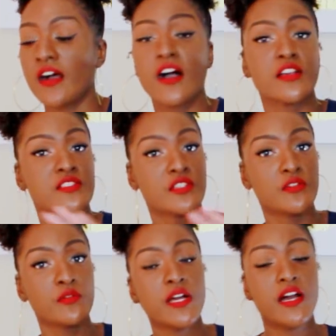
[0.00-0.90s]

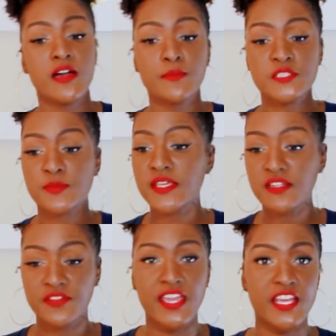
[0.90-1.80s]
Also, speaking
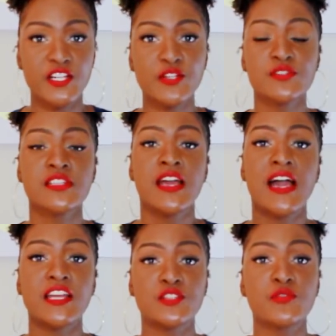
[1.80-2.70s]
of candles,
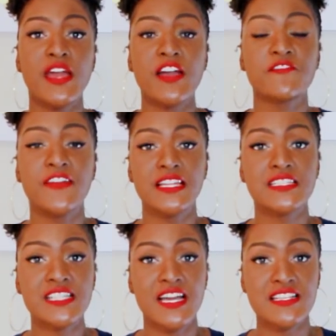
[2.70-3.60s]
I do have
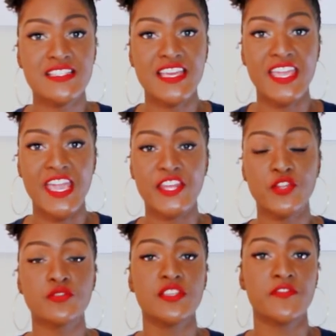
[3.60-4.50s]
Valentine's Day
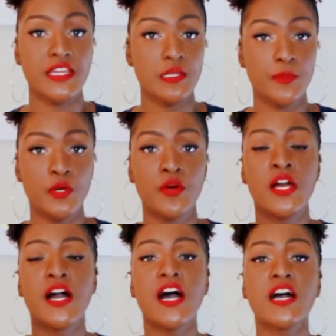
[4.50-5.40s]
candles available
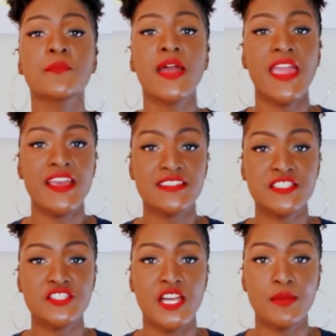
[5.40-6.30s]
on my
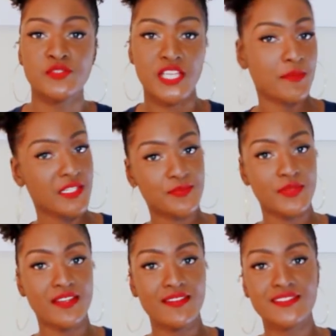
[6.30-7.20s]
Etsy shop. Shameless
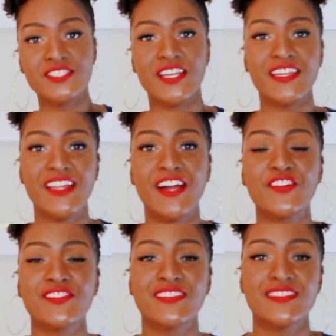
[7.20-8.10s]
plug. Check it
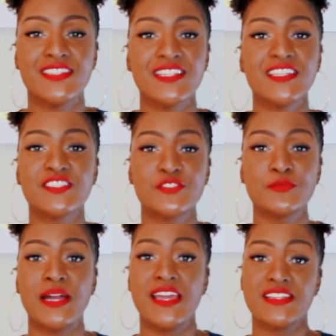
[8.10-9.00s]
out. The link to
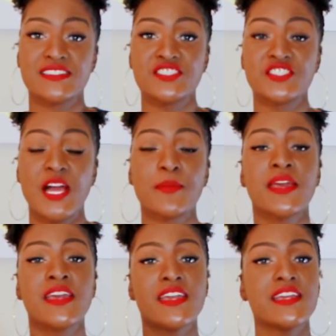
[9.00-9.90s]
my Etsy shop
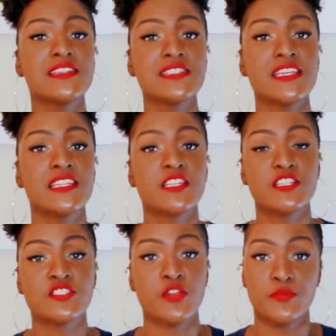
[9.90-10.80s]
is in the
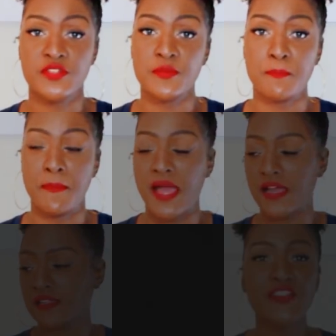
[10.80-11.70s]
description
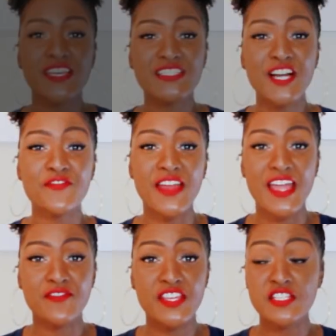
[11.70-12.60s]
box. So next off, I
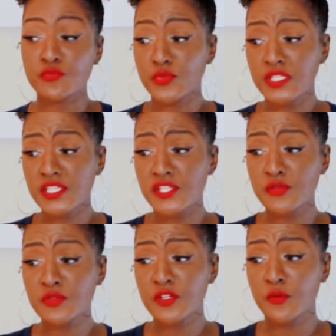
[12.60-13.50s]
have these really
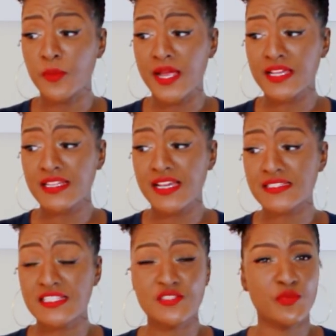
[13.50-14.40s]
cute little wine
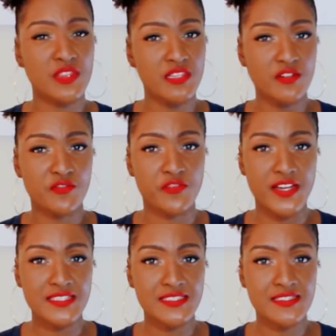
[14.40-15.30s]
glasses with little
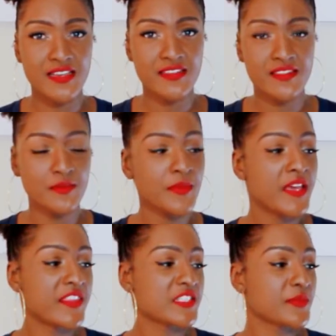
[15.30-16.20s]
phrases on them.
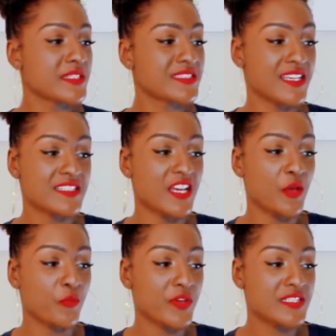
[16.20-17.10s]
This one says,
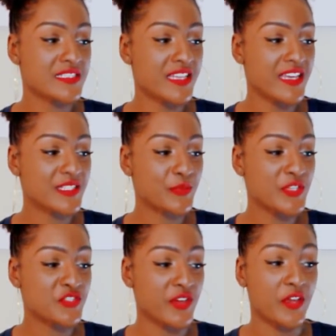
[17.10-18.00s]
on Wednesdays we
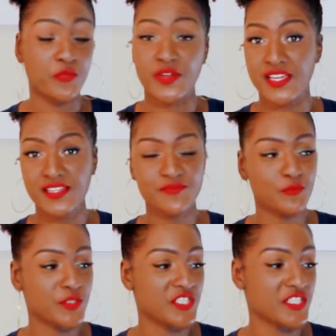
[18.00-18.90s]
drink red,
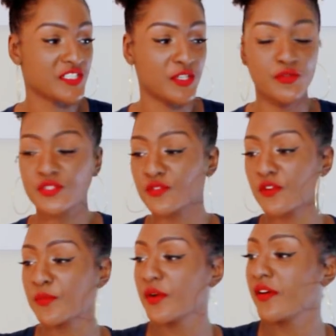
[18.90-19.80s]
which is so
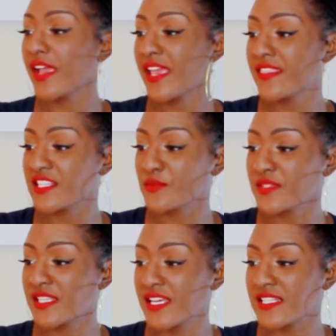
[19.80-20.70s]
adorable. And this one
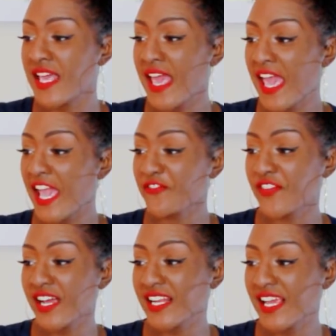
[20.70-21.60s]
says, hey
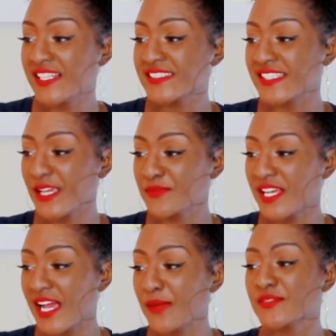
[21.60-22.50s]
Friday, same
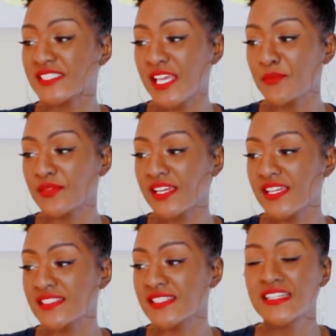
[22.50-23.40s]
time, same
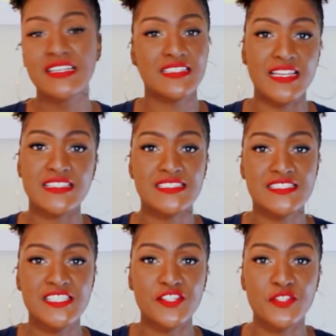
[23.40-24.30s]
place, like
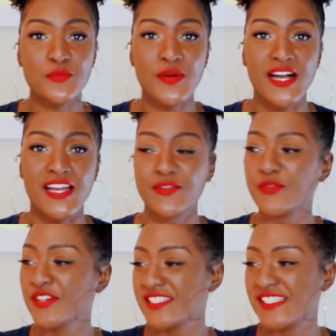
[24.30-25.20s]
sincerely wine,
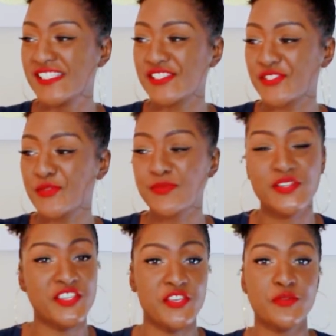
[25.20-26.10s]
which is
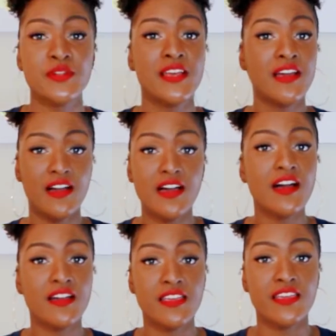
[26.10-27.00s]
super cute.
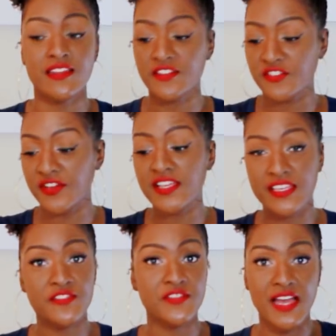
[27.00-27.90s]
Again, great
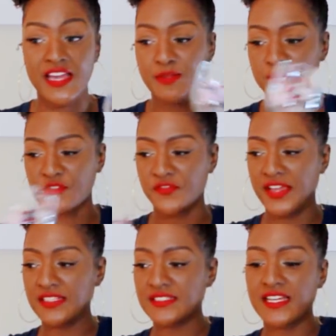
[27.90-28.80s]
gift items for
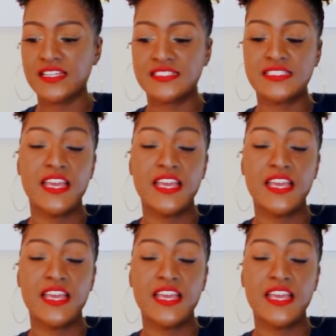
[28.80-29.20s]
Valentine's